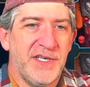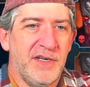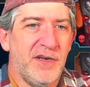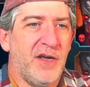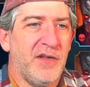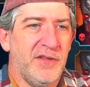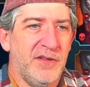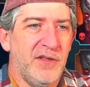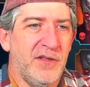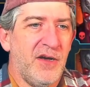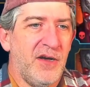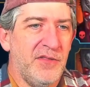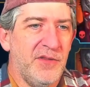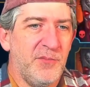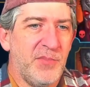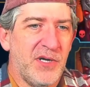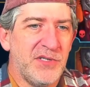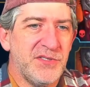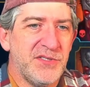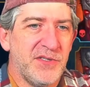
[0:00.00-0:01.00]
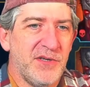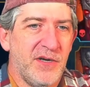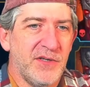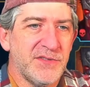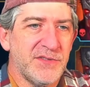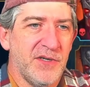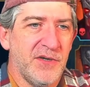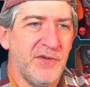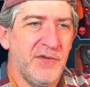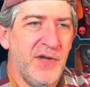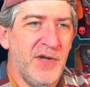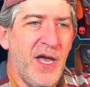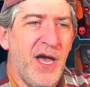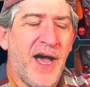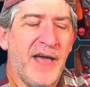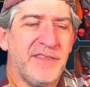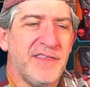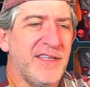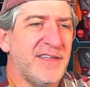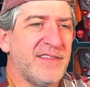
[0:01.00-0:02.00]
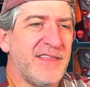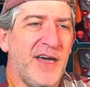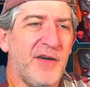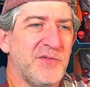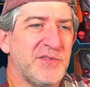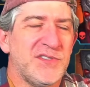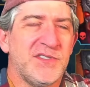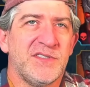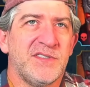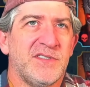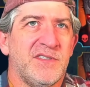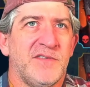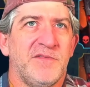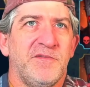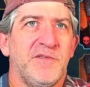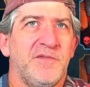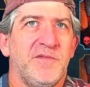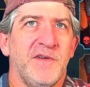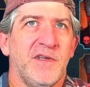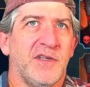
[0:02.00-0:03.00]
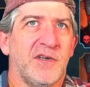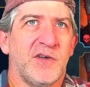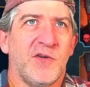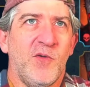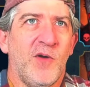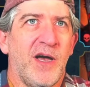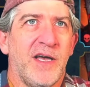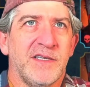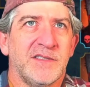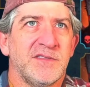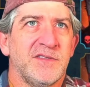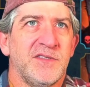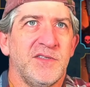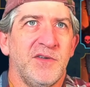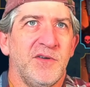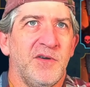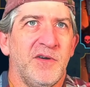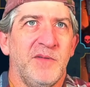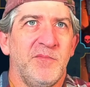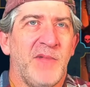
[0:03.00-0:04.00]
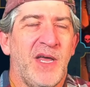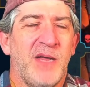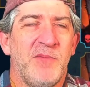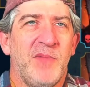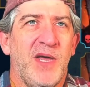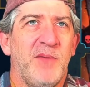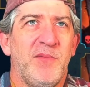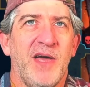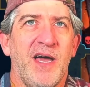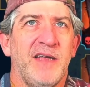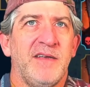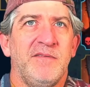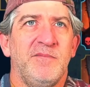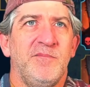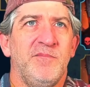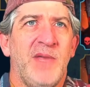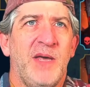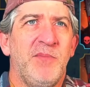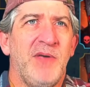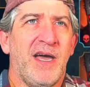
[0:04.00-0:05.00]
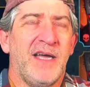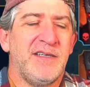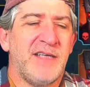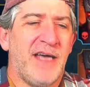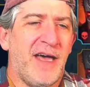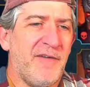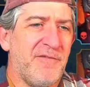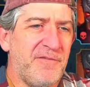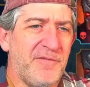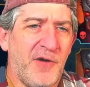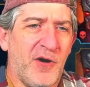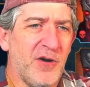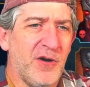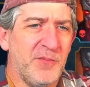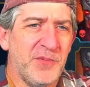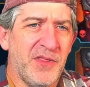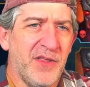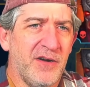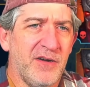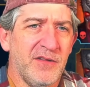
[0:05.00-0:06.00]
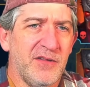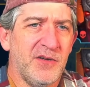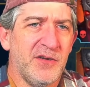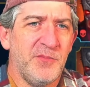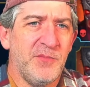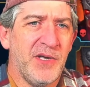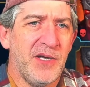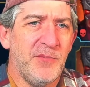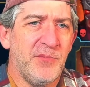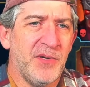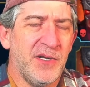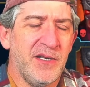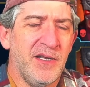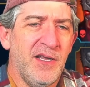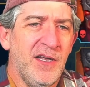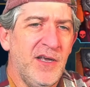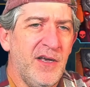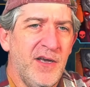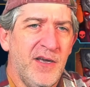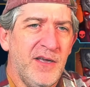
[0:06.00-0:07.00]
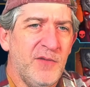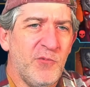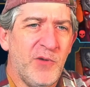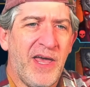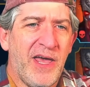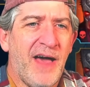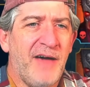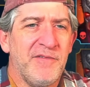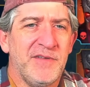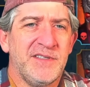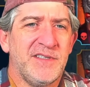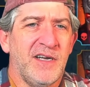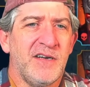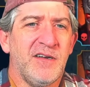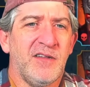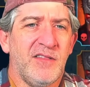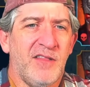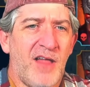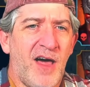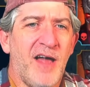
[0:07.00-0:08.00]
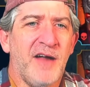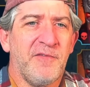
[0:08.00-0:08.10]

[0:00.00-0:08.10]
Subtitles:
on the budget also. I think that was just to fulfill a quest too, and maybe I'd have farmed there a little bit, but we haven't done a lot of